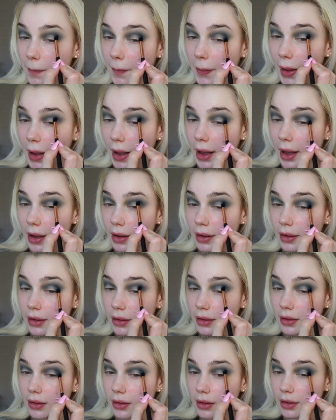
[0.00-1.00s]
pack
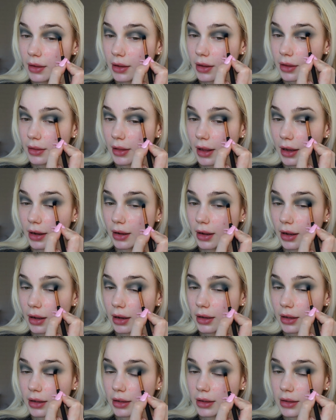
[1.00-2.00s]
that
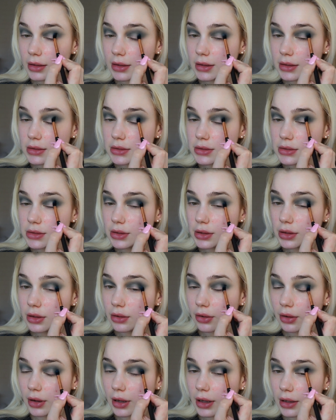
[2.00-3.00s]
colour into the
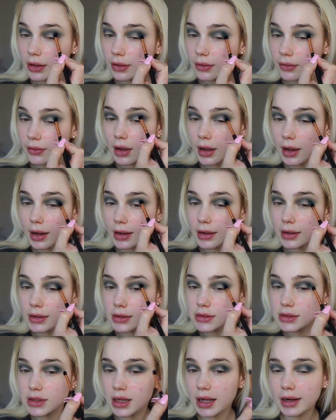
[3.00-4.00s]
crease
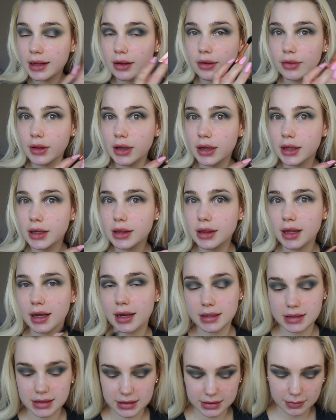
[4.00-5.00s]
and slightly on the lid,
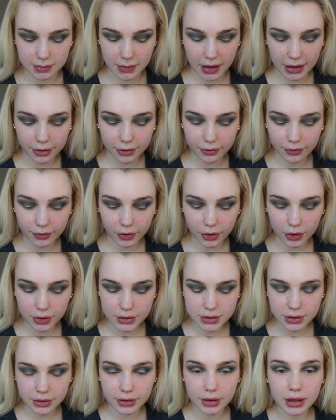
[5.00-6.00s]
like it doesn't matter if it
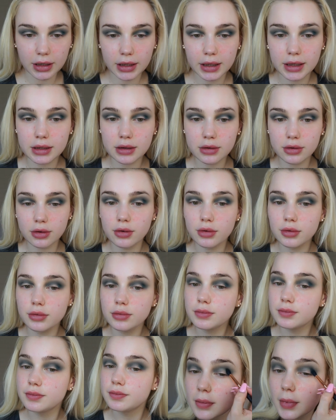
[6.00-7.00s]
goes on the lid at all.